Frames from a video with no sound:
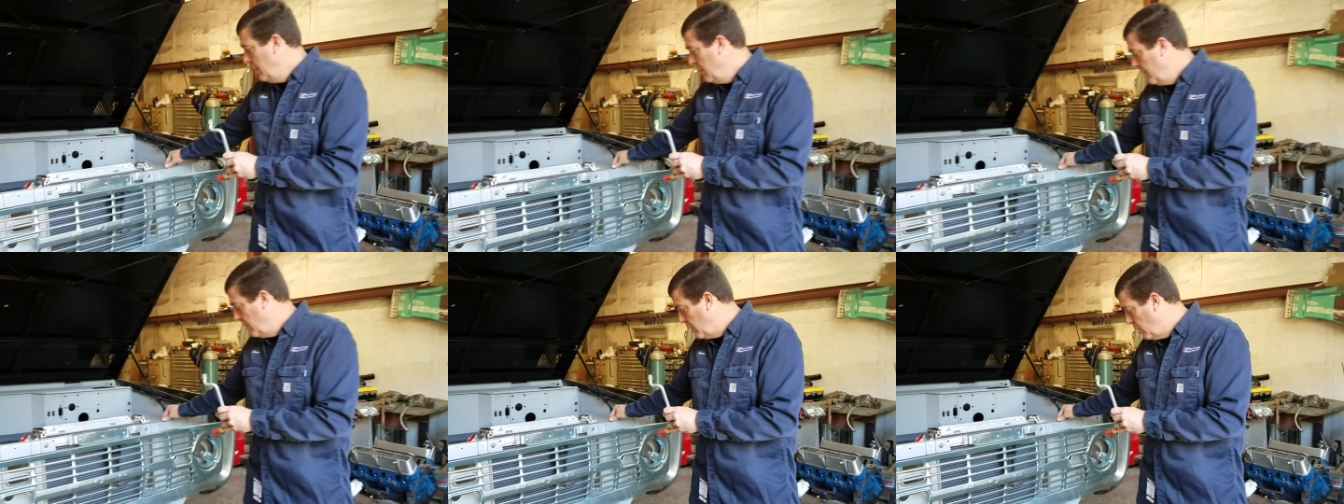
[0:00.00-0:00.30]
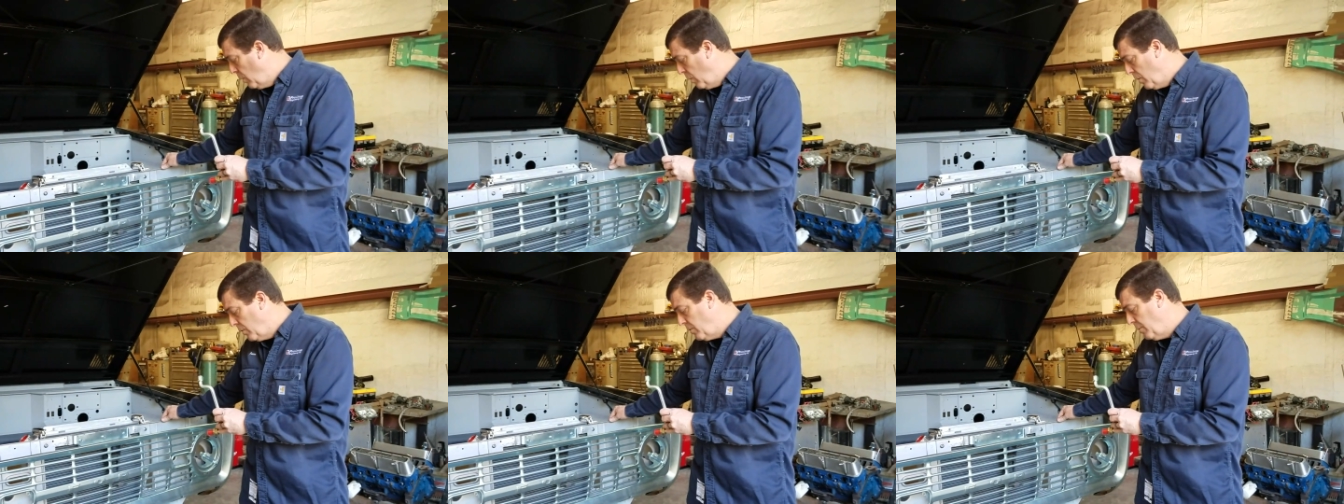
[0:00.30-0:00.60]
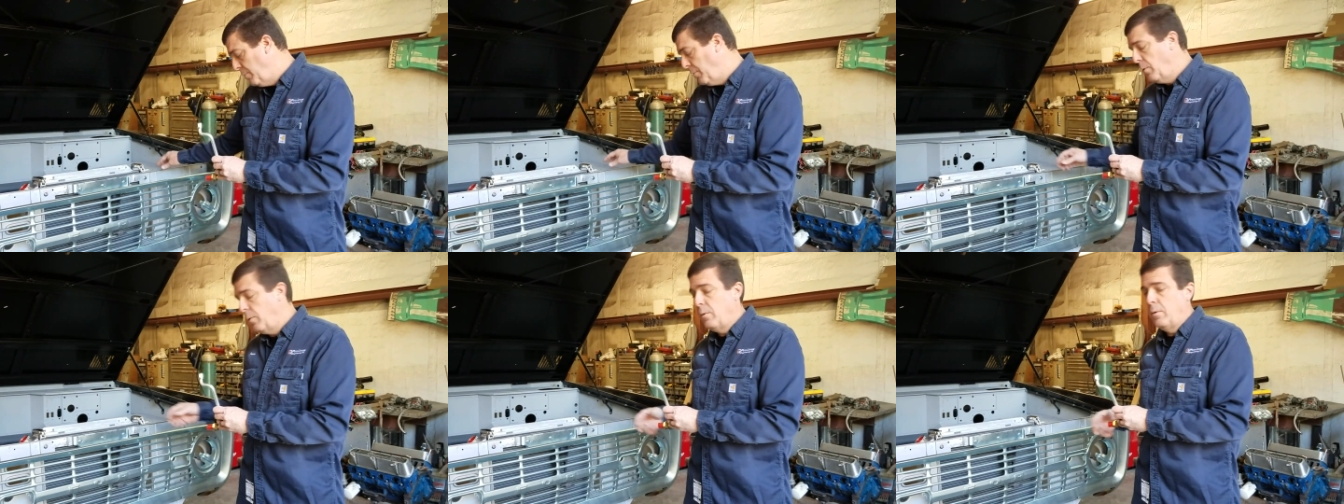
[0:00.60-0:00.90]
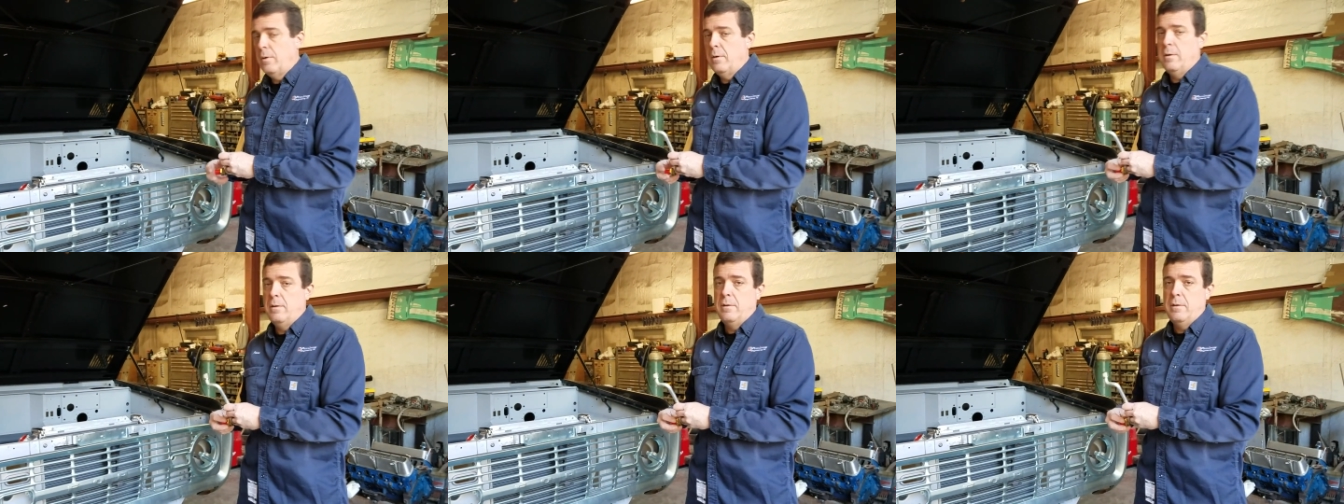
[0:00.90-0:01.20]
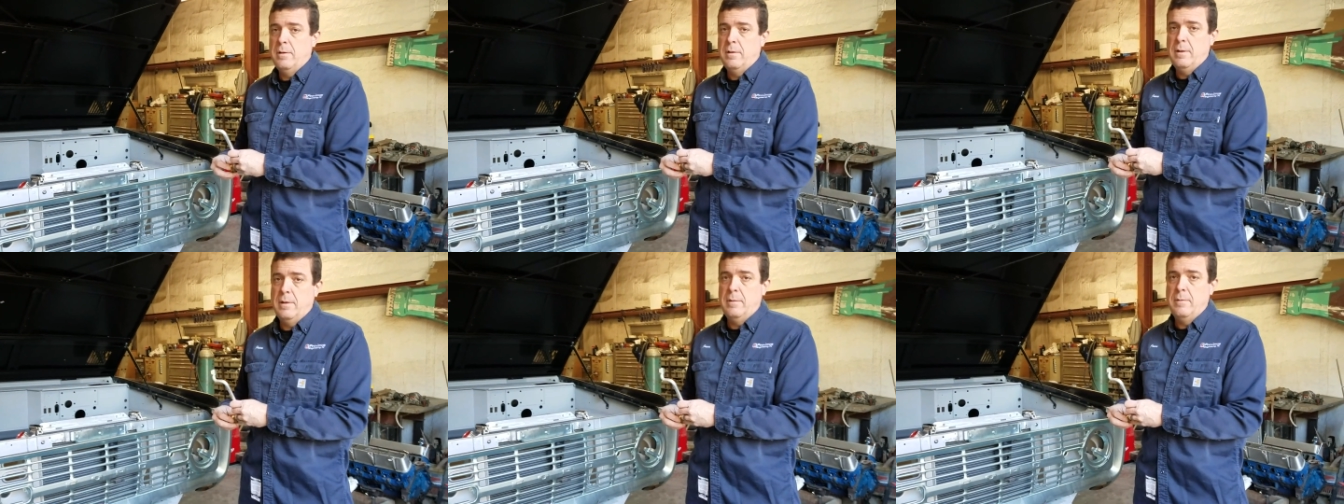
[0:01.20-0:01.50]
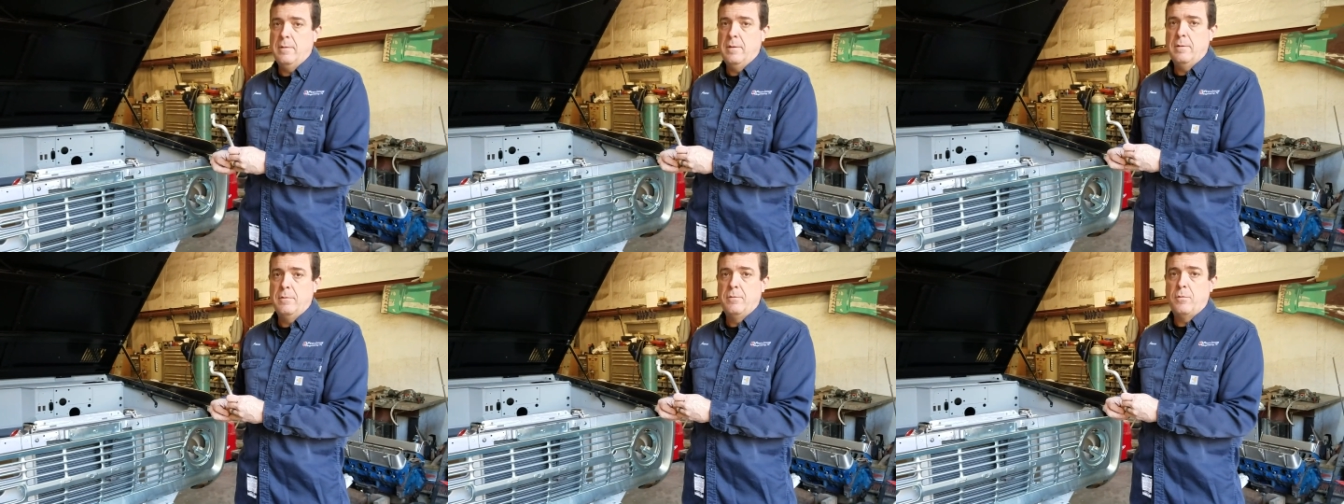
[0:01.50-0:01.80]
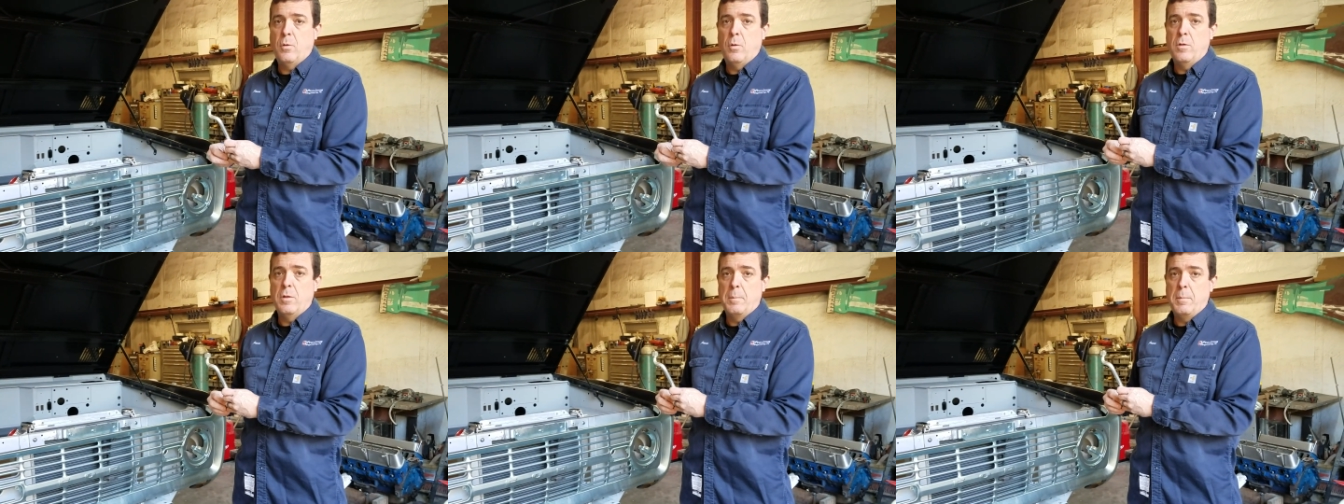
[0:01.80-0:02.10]
the core support
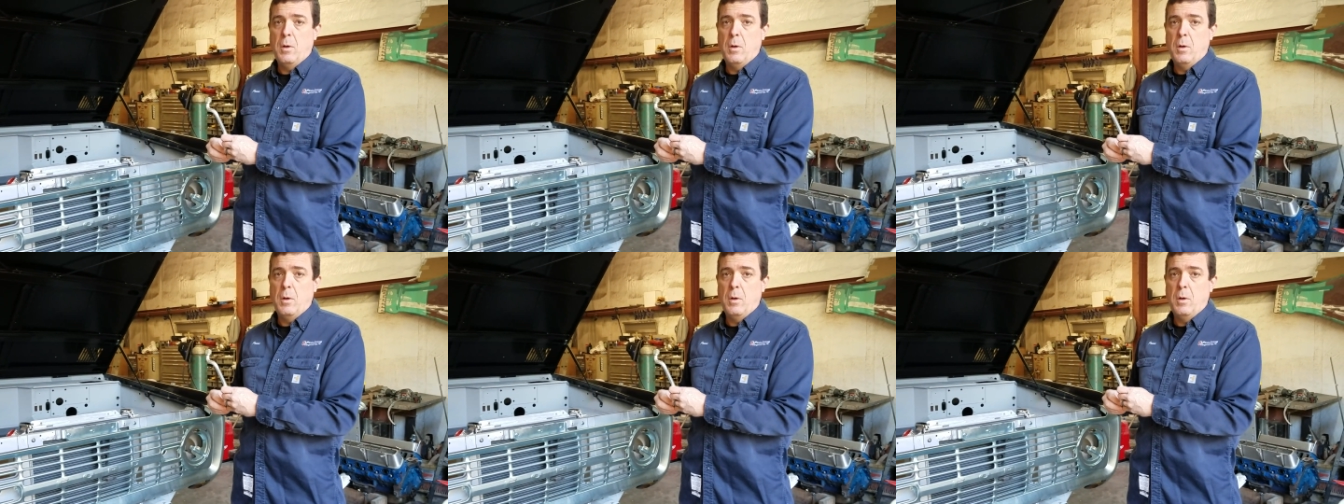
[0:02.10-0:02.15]
for the